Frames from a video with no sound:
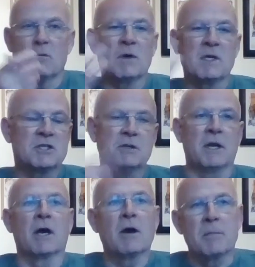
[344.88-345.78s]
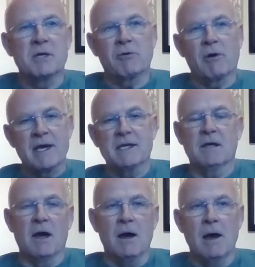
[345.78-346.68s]
Which, you know, will be great.
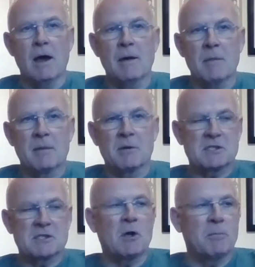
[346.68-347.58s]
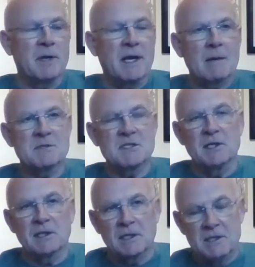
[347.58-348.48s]
I'm not stopping now. I'm
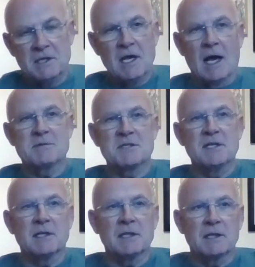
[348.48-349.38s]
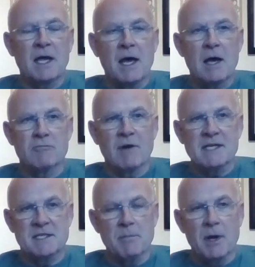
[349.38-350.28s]
still
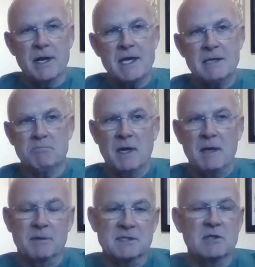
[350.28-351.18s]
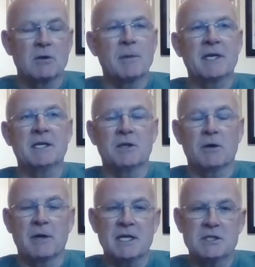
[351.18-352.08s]
raising money. People are still making
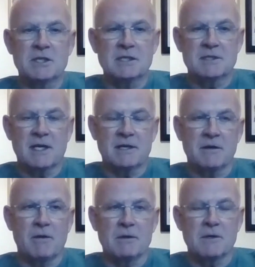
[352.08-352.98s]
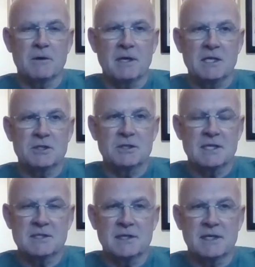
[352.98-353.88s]
donations. I had another donation
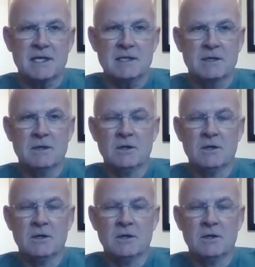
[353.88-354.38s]
yesterday.